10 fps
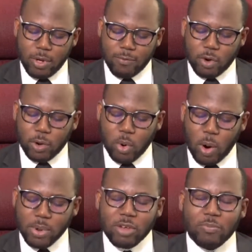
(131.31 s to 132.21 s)
for the
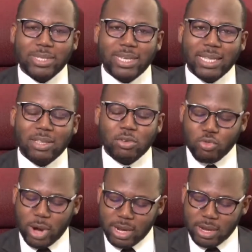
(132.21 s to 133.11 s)
purpose of protecting the
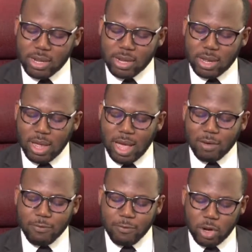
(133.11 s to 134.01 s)
rights
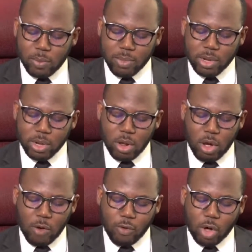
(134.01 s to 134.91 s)
and freedoms
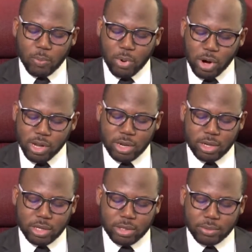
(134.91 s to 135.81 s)
of other
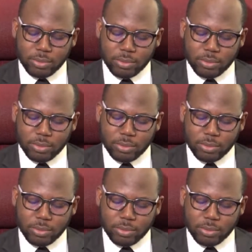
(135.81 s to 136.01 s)
persons.